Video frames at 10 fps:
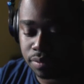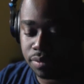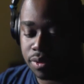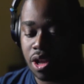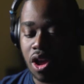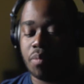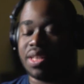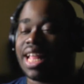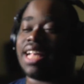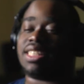Oh, but
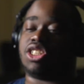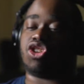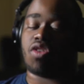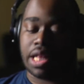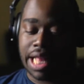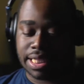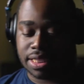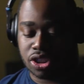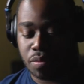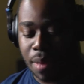that's a
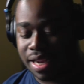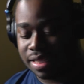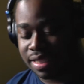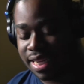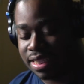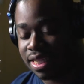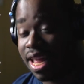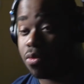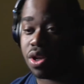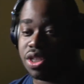dramatization. They
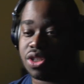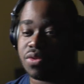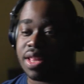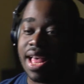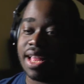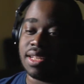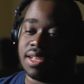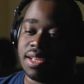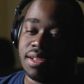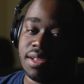wouldn't do that.
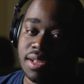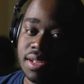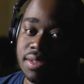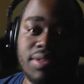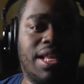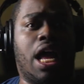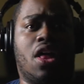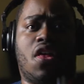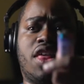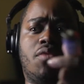
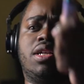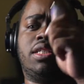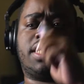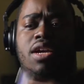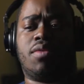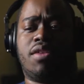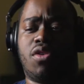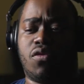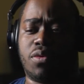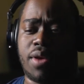They wouldn't take away Roe v.
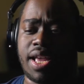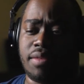Wade.